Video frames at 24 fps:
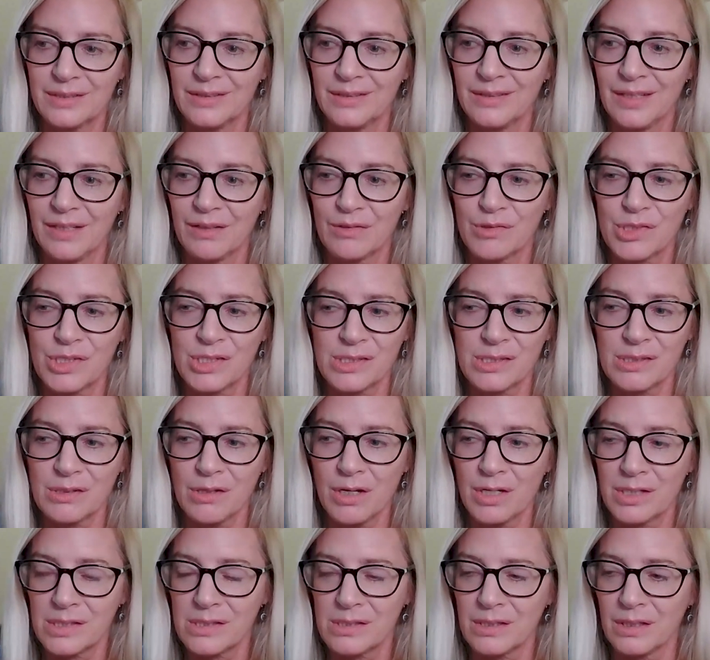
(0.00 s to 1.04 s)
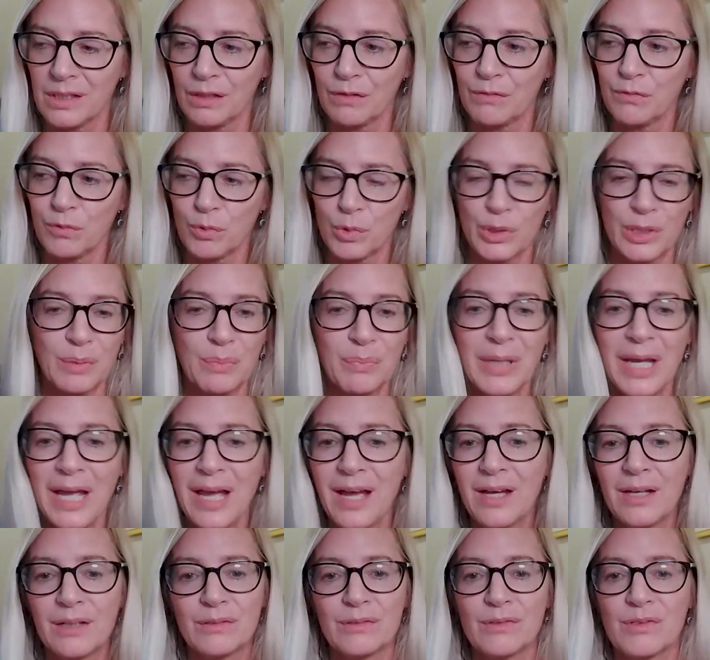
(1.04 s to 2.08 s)
And now she's lost like 40
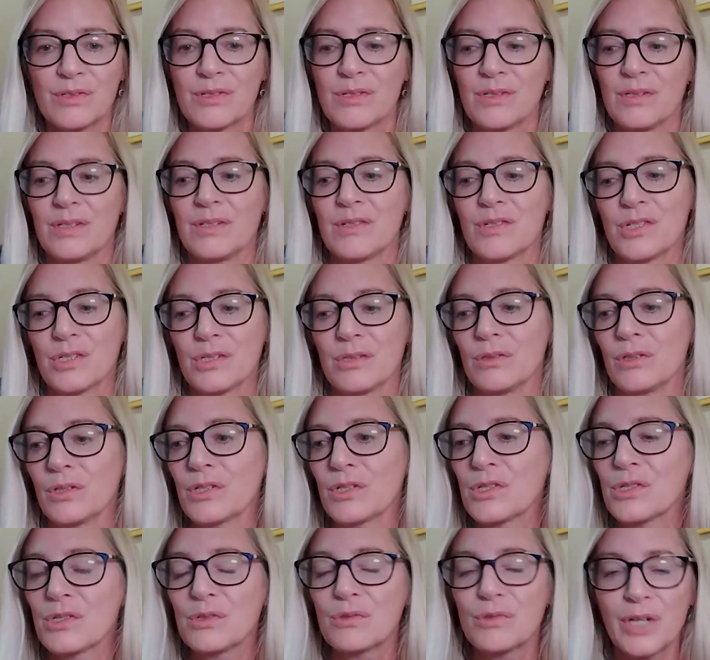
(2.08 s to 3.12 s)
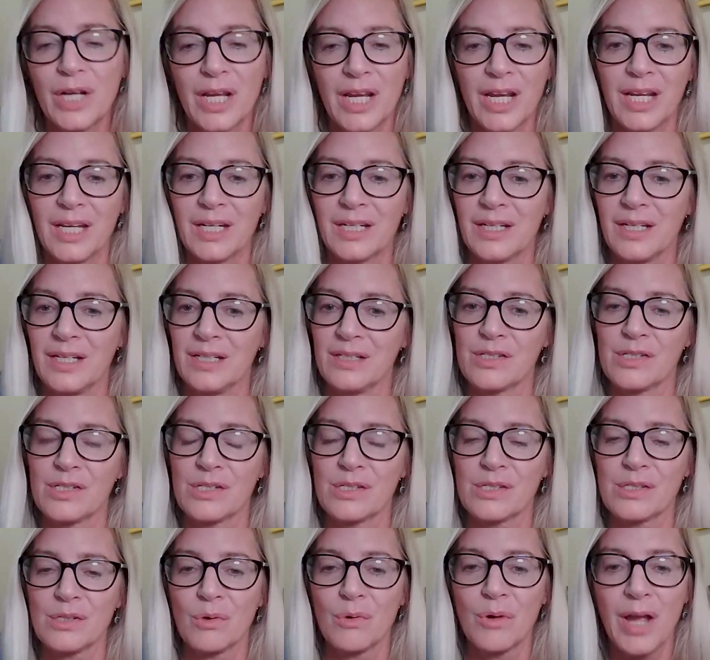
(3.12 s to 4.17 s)
pounds and she looks great and
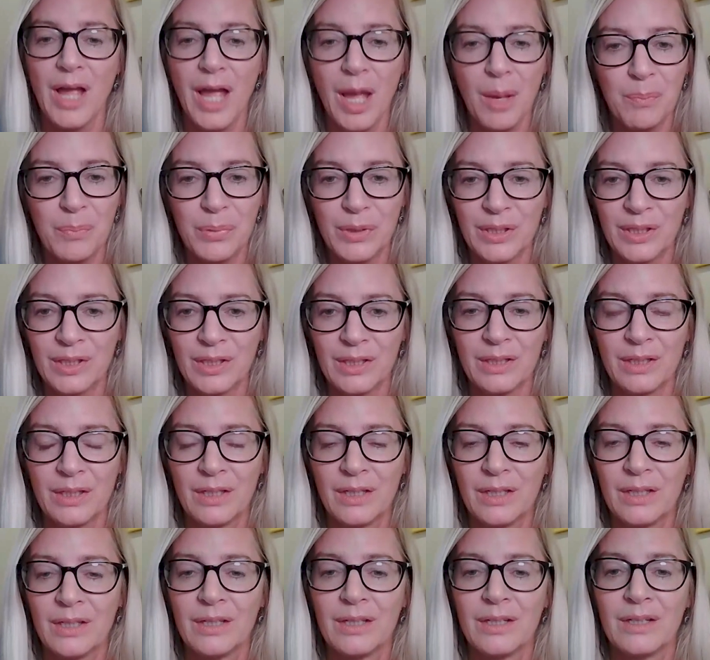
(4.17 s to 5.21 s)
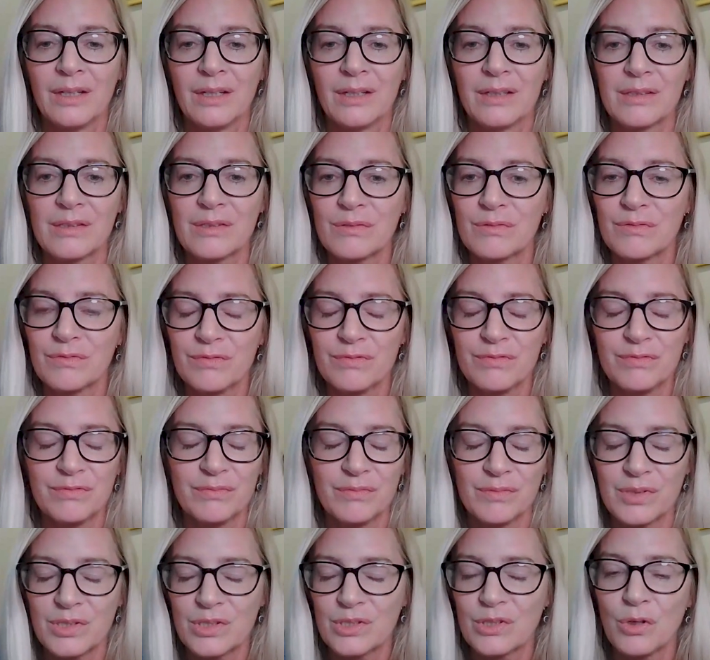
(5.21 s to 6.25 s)
she's so happy. It's
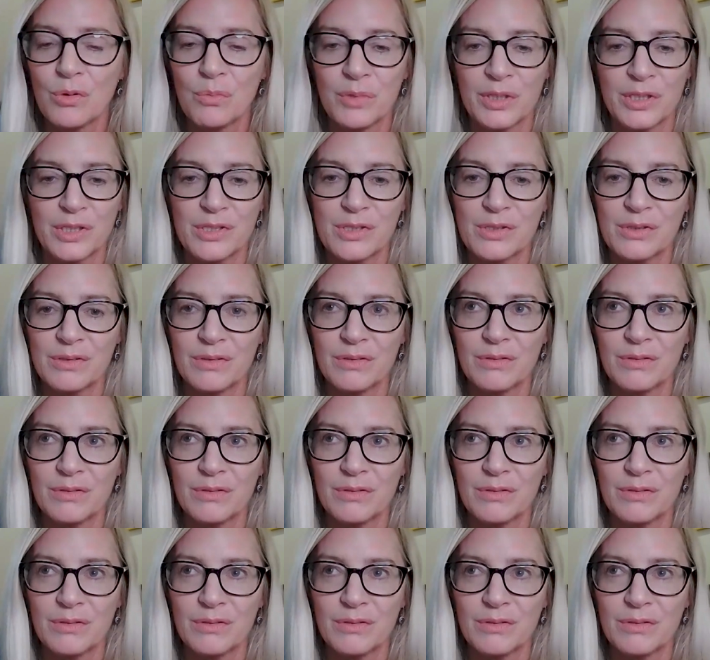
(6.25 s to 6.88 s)
so much.